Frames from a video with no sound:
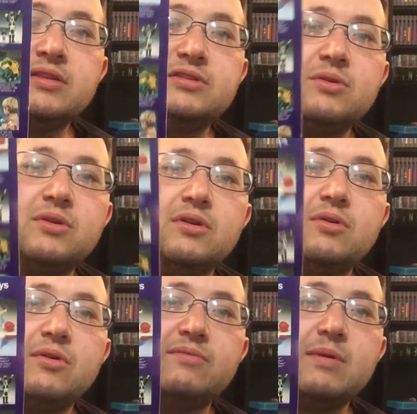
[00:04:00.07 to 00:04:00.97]
the store
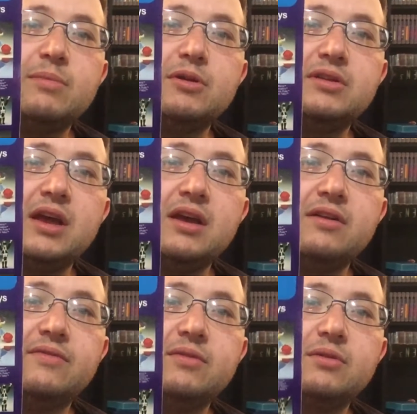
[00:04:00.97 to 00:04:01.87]
or for my birthday
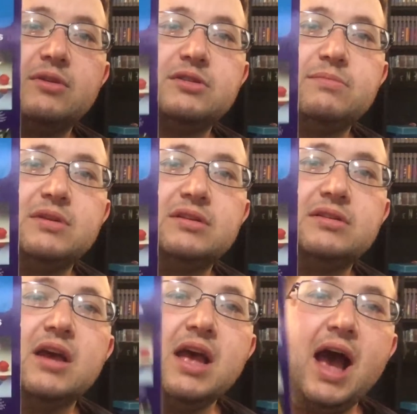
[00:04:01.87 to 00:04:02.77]
or for Christmas.